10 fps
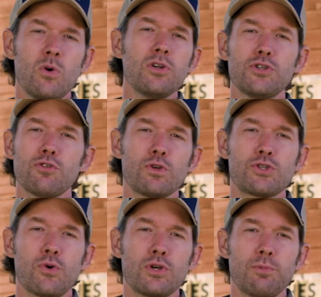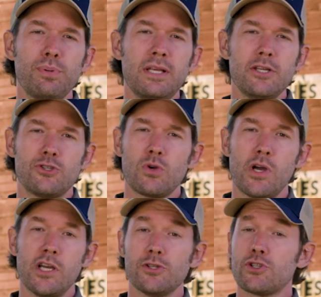order to restore depleted
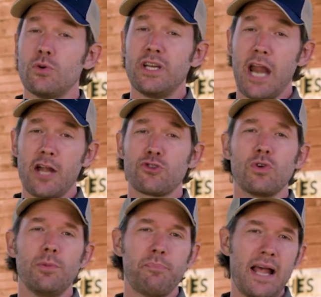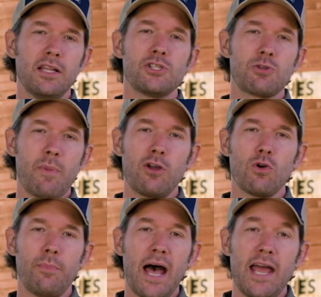soils to a natural, balanced
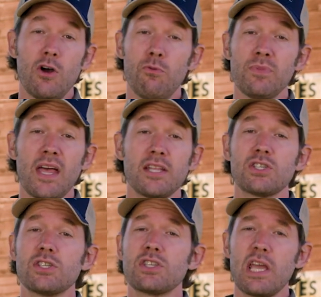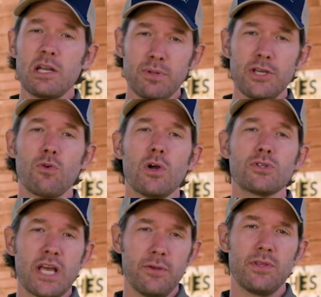microbiome that sustainably
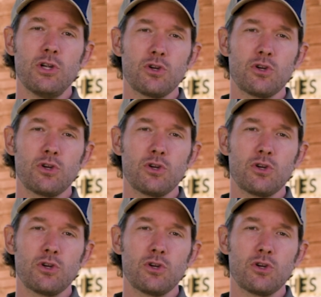grows healthier